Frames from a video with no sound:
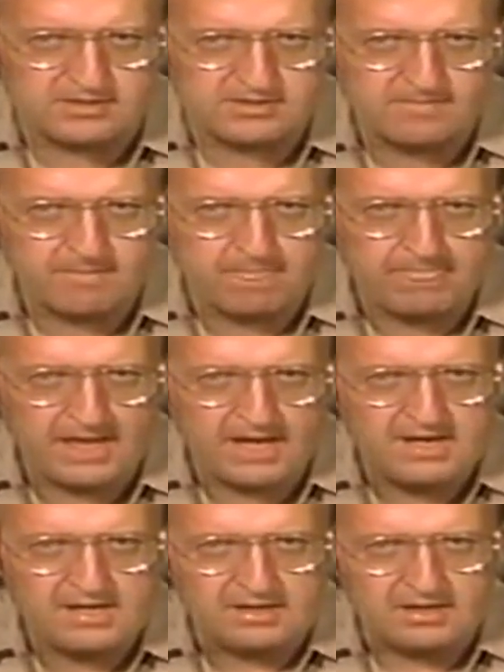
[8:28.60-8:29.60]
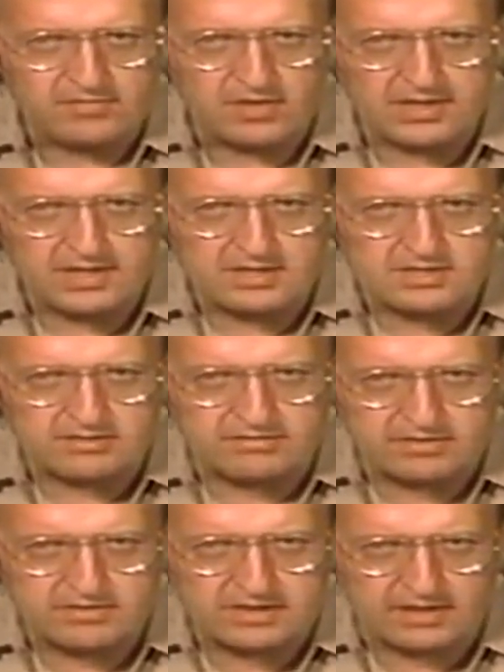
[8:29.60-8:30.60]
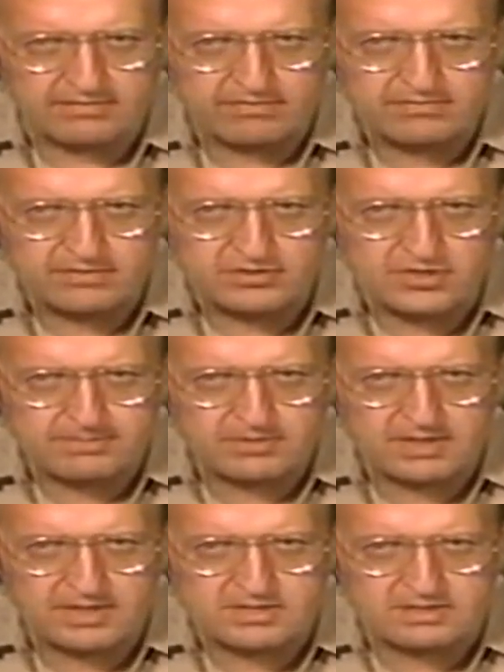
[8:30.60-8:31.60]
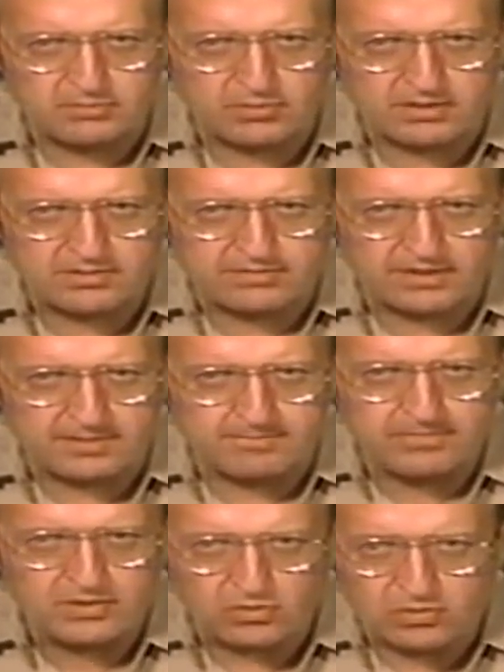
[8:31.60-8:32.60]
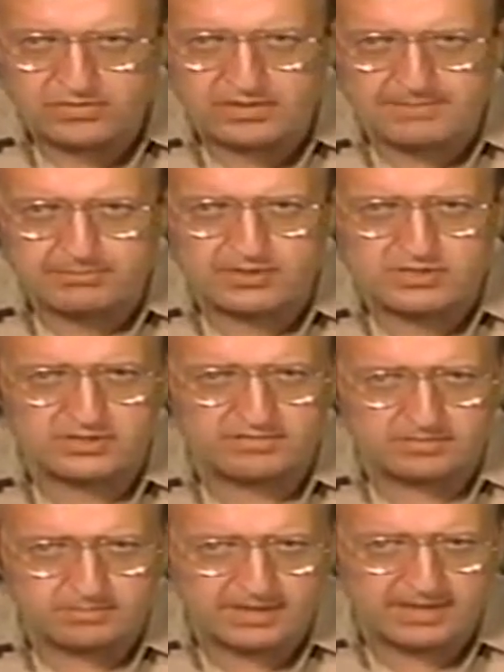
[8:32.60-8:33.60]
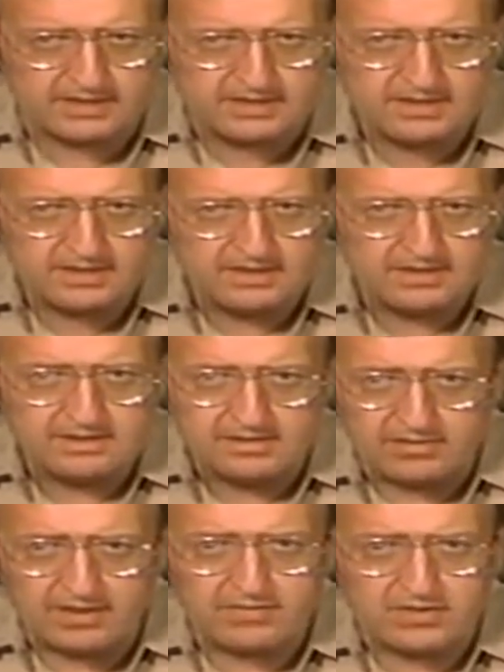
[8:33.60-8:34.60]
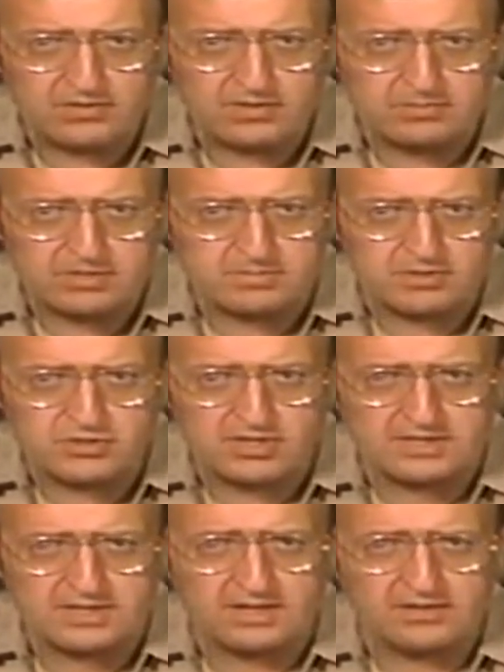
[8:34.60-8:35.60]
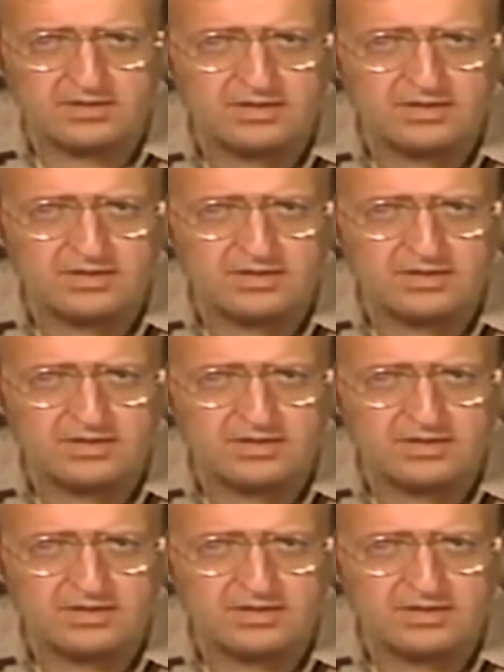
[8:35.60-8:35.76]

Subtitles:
If the leak is severe enough to jeopardize the boiler flame or the operation of the plant, then the unit must be shut down immediately.